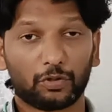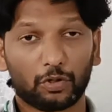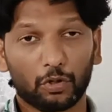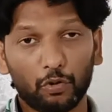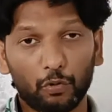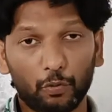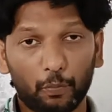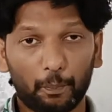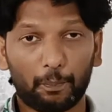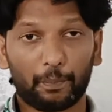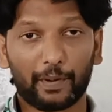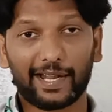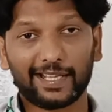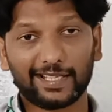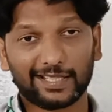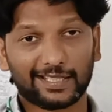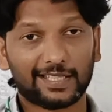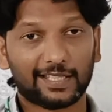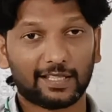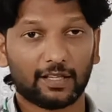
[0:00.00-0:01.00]
through
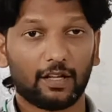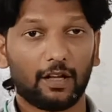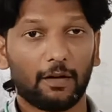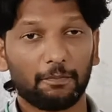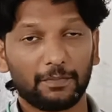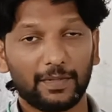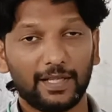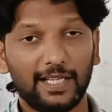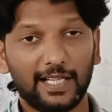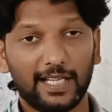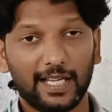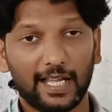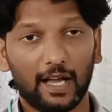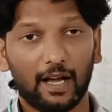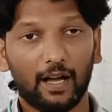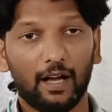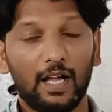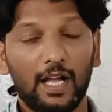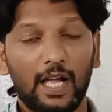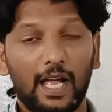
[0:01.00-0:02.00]
press,
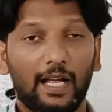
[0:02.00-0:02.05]
media,